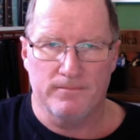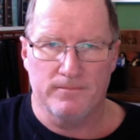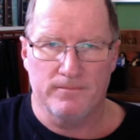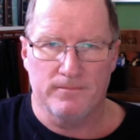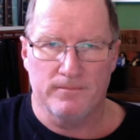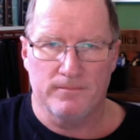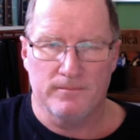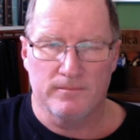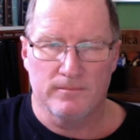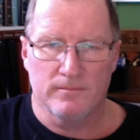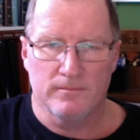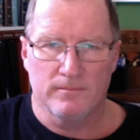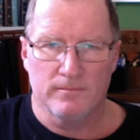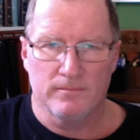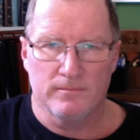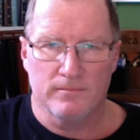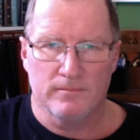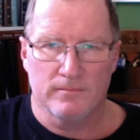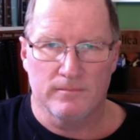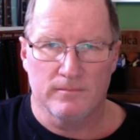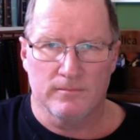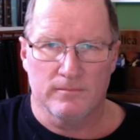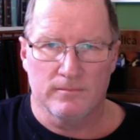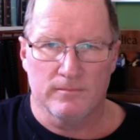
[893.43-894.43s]

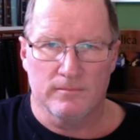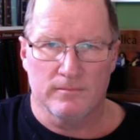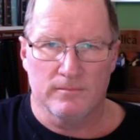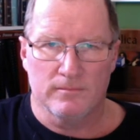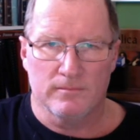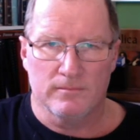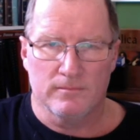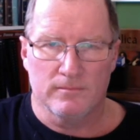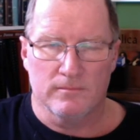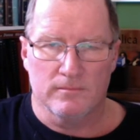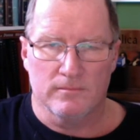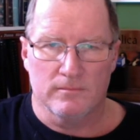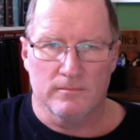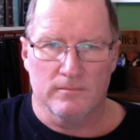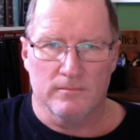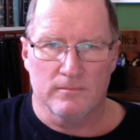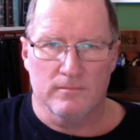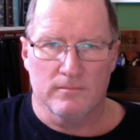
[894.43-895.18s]
Nothing is said.